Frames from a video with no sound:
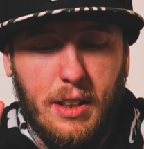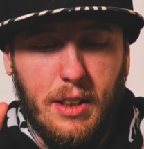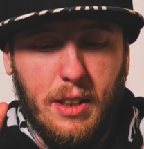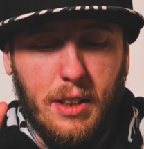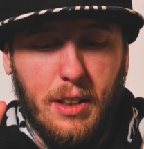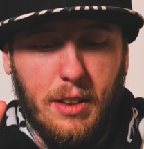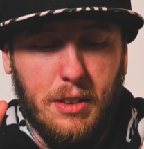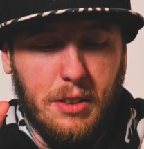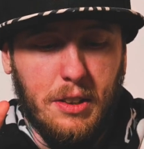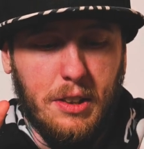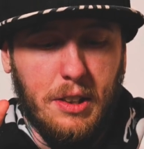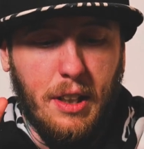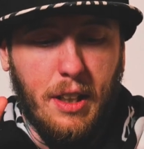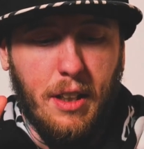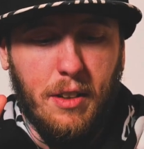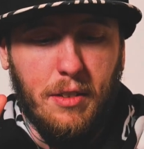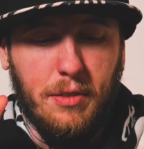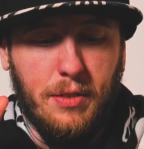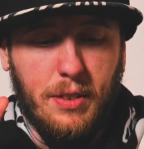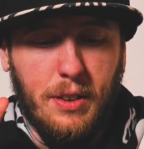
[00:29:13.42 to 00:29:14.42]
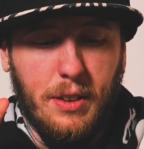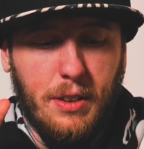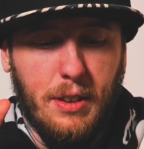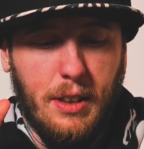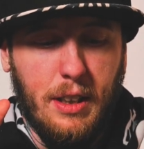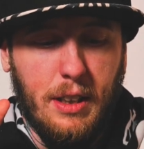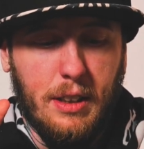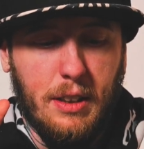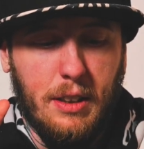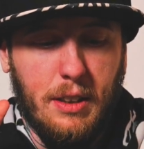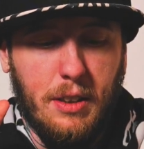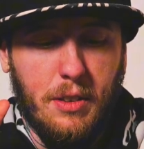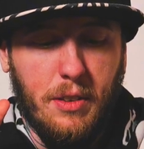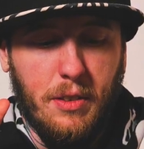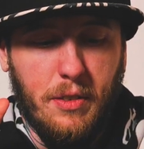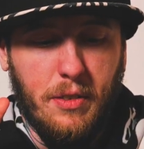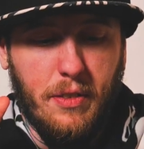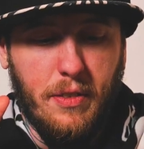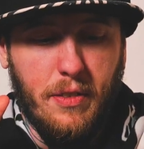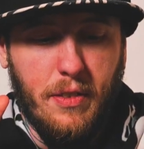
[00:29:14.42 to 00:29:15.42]
Here you see, I feel like
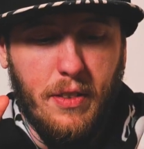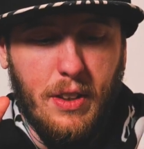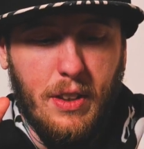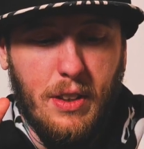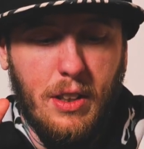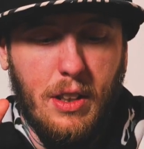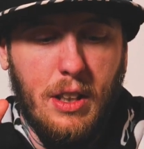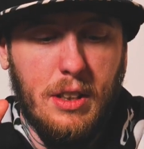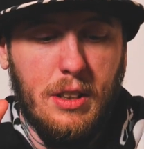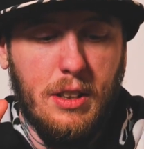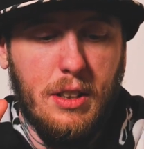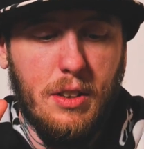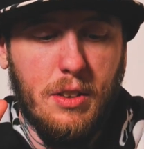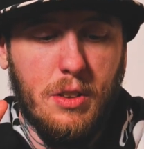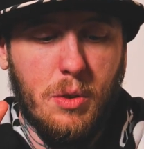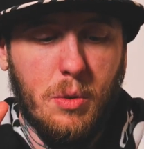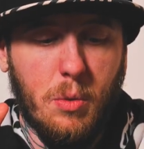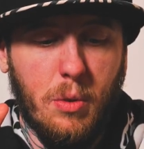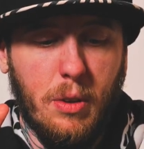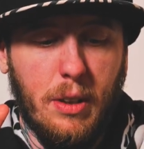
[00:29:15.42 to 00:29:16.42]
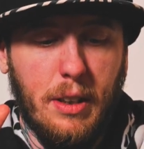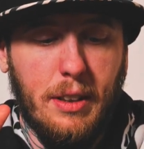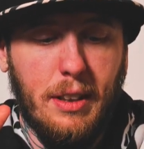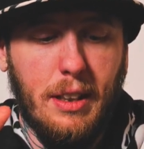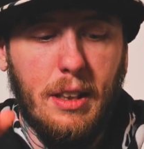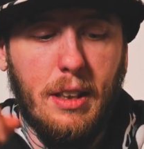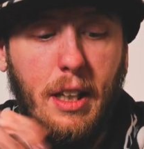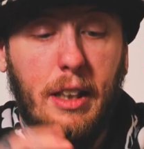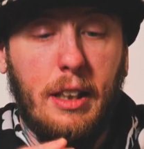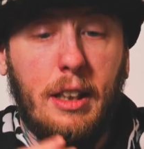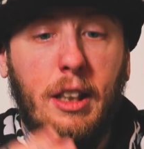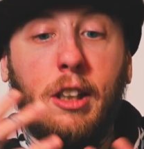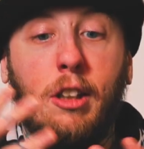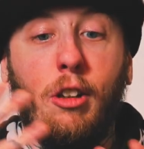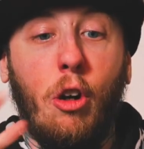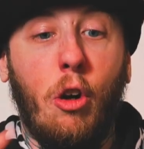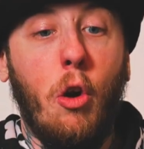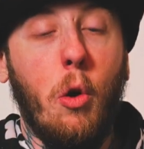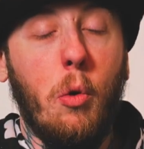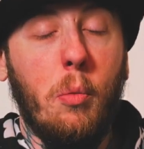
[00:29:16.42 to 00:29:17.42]
this is really like
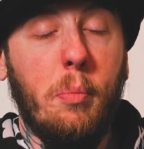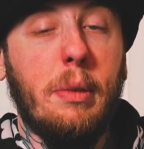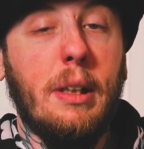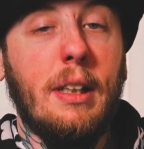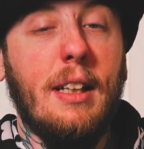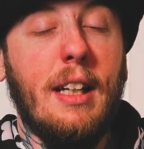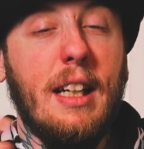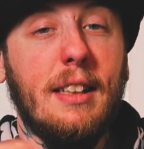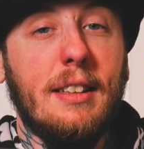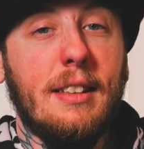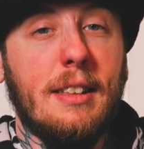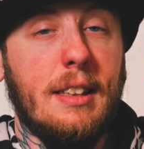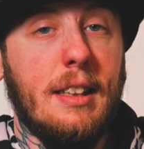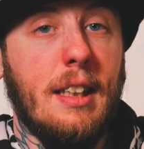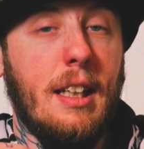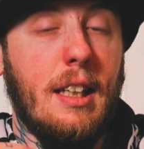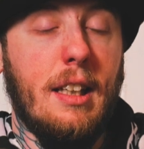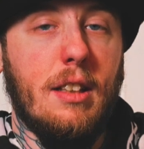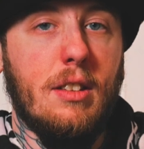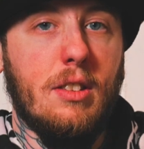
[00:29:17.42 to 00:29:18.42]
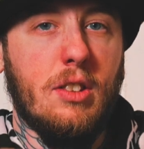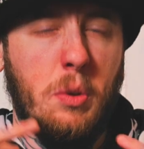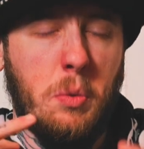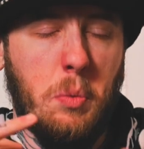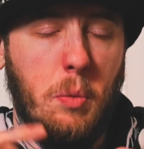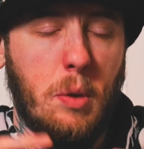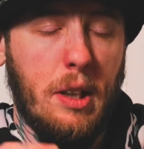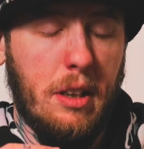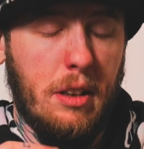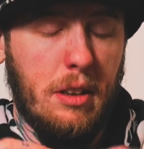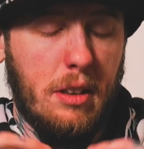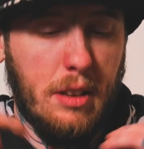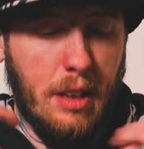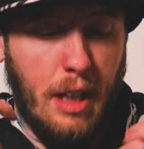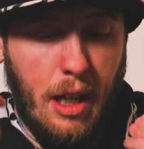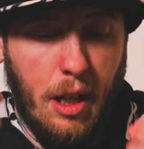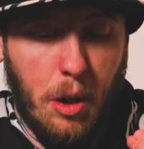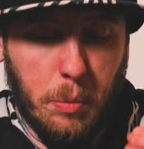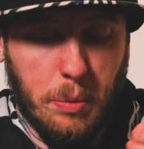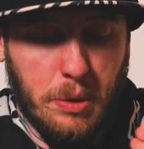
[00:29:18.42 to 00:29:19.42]
your openness is what
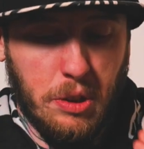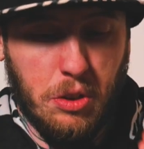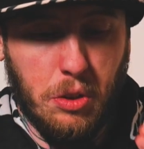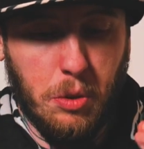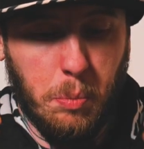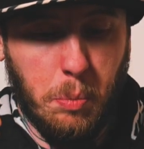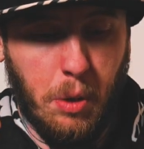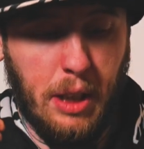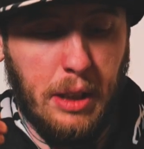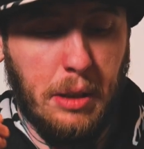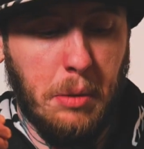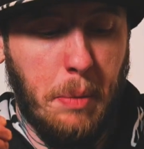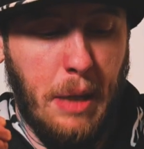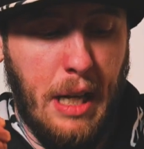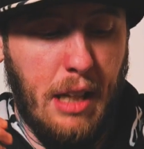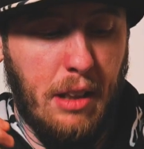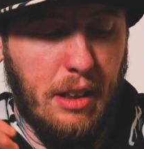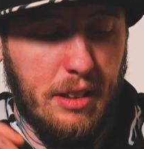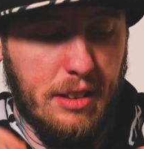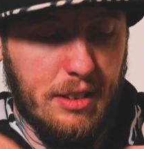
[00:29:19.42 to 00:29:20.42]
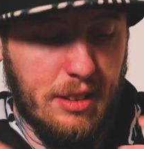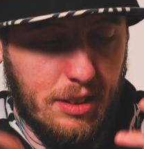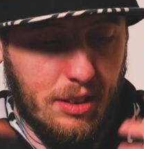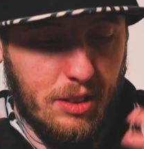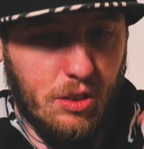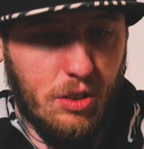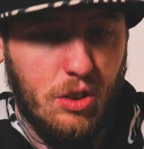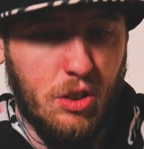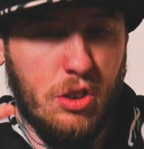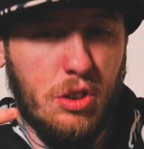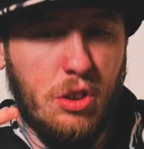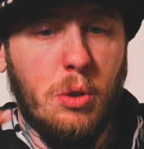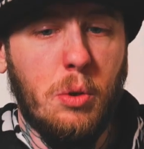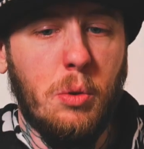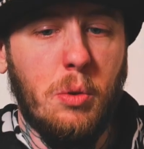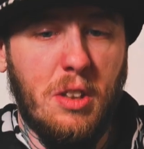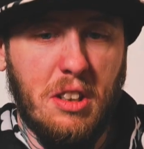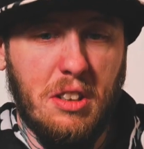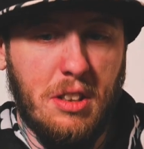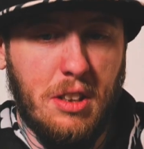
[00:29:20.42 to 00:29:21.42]
helped to bring balance
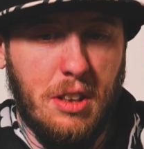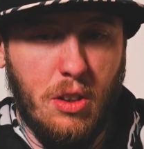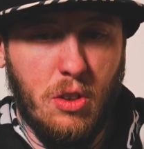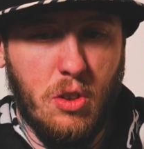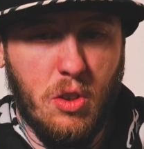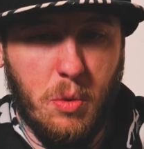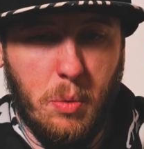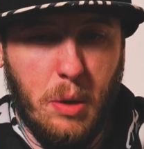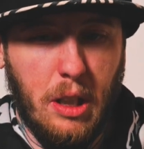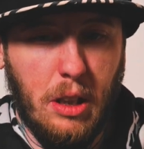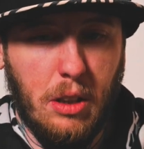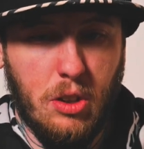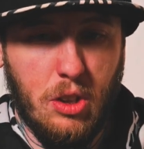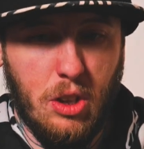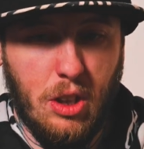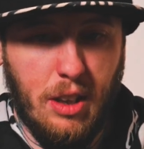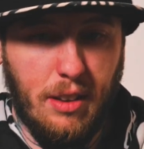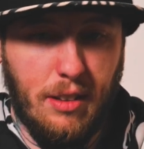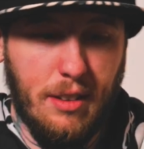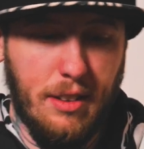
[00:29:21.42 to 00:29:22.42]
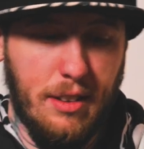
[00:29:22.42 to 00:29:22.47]
to this situation.